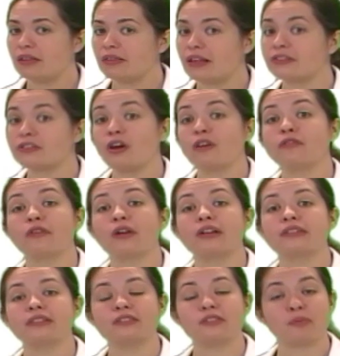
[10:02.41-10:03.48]
That's all for
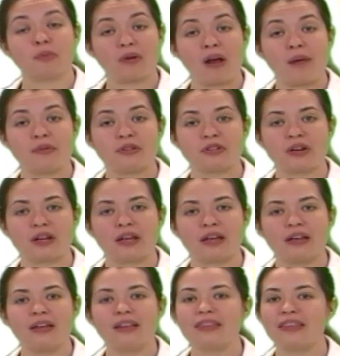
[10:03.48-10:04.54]
us on spirometry.
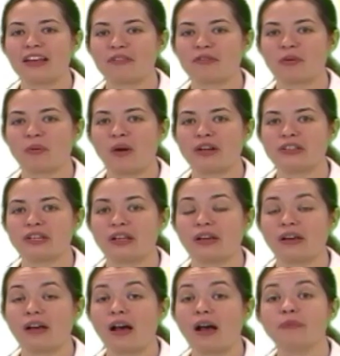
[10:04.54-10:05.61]
Thanks for watching.
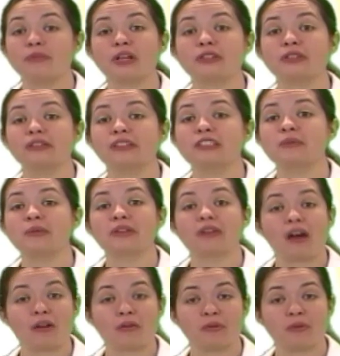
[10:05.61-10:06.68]
I'm Dr. Elizabeth
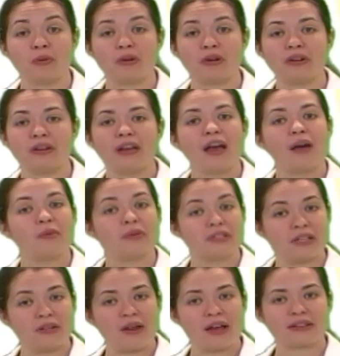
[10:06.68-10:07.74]
Cochran Ward, and we'll see
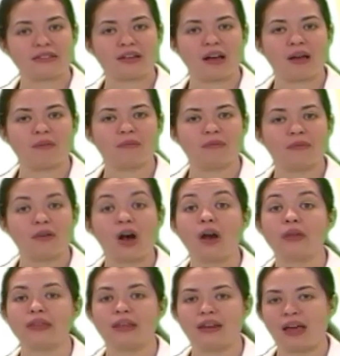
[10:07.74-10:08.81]
you next time
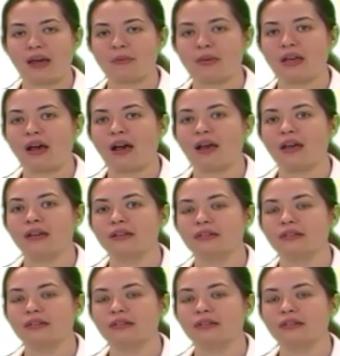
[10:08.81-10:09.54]
on The Anatomy Guy.